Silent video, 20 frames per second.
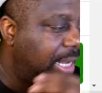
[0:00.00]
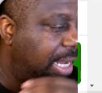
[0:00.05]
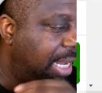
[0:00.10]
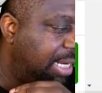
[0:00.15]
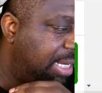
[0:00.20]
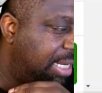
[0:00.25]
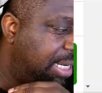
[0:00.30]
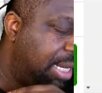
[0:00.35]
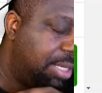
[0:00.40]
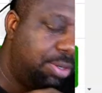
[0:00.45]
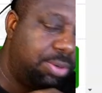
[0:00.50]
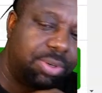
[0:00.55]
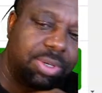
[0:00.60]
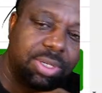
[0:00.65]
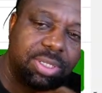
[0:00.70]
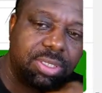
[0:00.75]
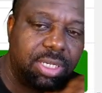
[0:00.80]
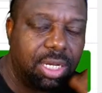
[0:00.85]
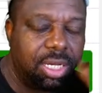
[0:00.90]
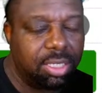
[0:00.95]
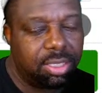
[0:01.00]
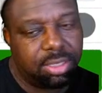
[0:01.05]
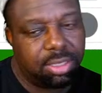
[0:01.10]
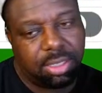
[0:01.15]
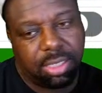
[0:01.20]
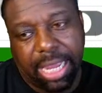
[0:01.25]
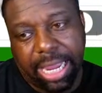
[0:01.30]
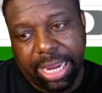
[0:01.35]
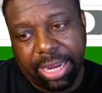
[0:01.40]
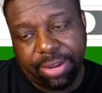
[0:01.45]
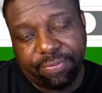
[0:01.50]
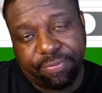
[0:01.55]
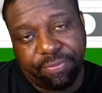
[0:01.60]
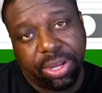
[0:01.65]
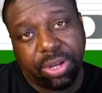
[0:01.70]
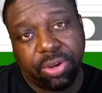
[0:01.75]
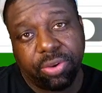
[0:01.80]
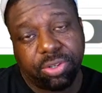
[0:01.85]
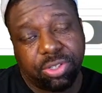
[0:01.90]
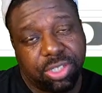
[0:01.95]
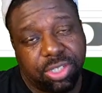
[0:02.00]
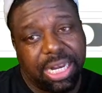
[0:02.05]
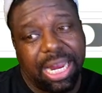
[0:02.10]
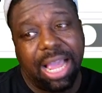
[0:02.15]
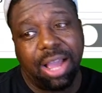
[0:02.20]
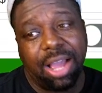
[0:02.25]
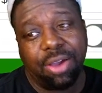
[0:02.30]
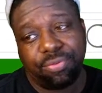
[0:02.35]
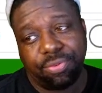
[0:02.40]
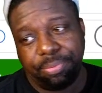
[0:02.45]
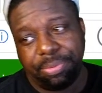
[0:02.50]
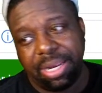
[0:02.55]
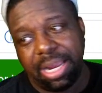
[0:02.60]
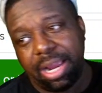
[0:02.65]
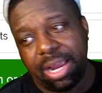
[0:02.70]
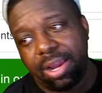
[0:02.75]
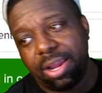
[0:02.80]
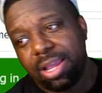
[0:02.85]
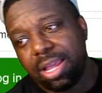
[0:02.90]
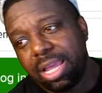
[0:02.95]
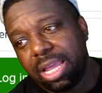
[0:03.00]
and then you can just figure shit out from there.